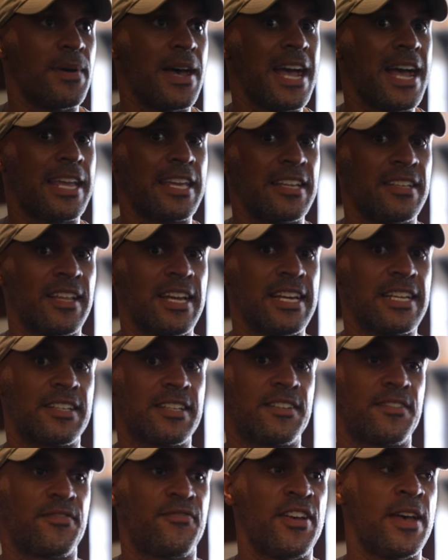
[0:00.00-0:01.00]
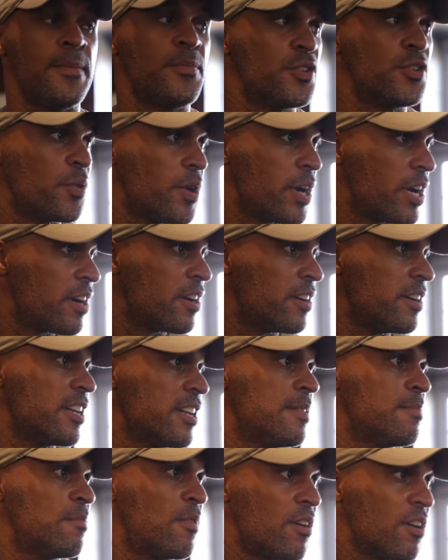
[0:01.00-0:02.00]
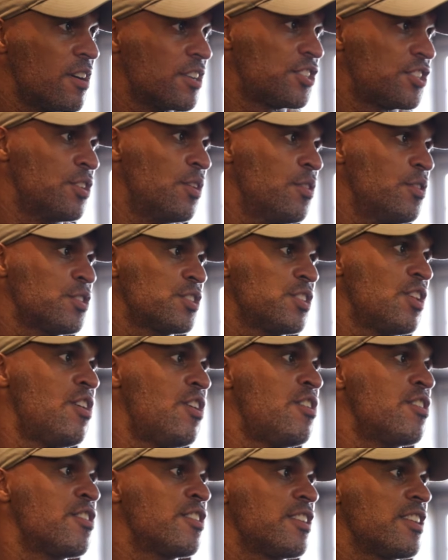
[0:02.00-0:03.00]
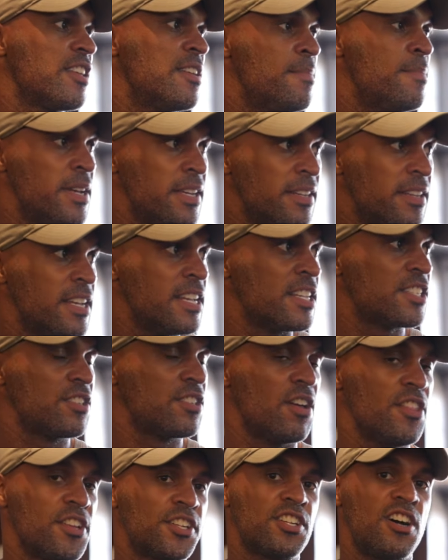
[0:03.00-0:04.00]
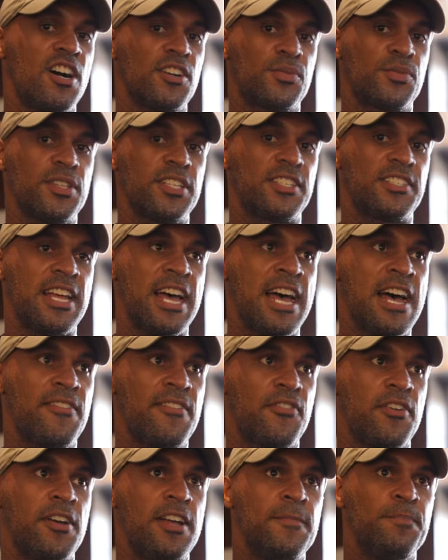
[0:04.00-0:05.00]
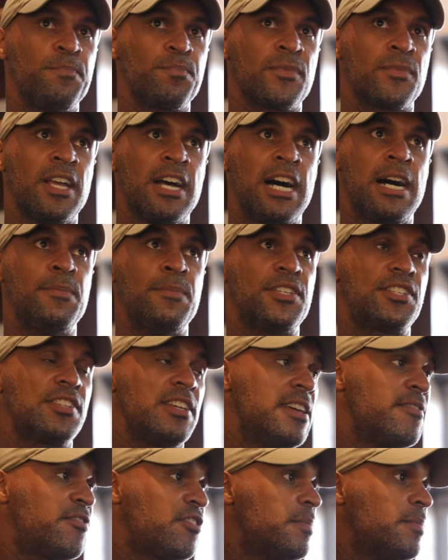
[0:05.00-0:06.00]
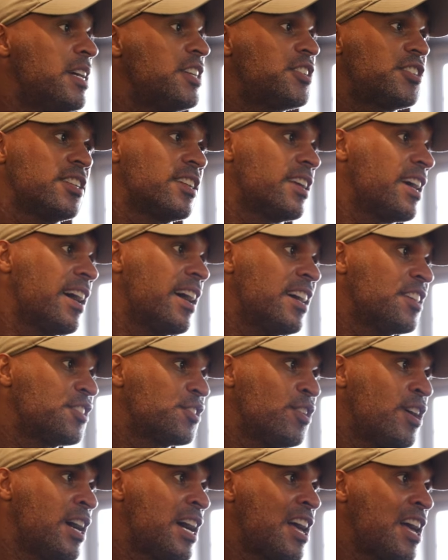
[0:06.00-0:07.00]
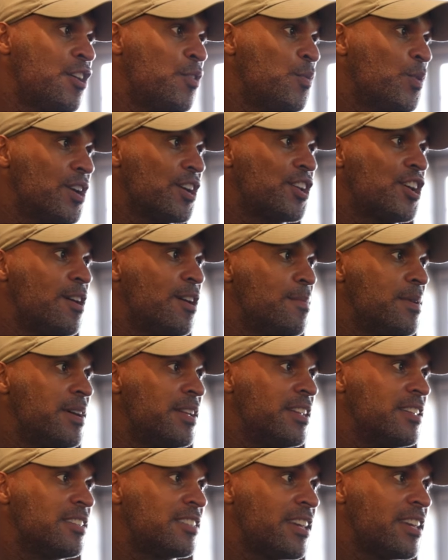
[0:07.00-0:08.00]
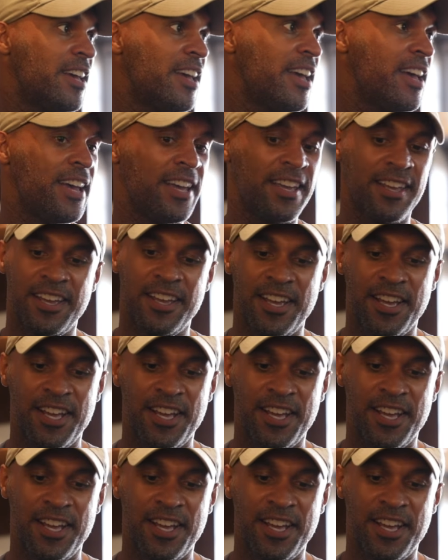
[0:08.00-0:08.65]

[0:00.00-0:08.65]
back in like February and March, you know, those long meetings and all the talks with the staff. I'm just an information guy, so I don't want to come in and say, hey,